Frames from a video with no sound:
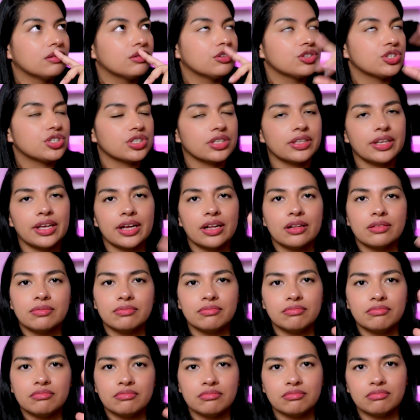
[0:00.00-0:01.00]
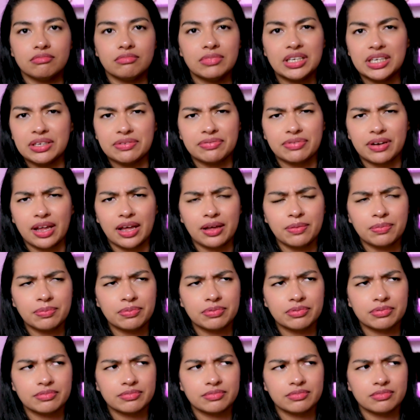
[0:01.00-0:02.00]
Chanel mini flap,
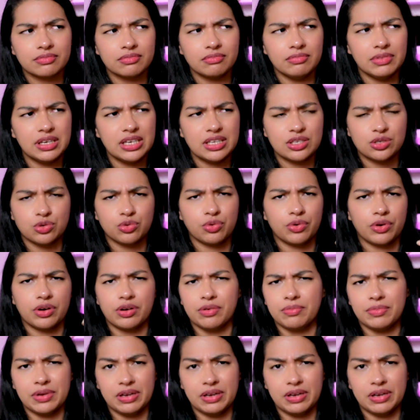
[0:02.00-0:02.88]
mini square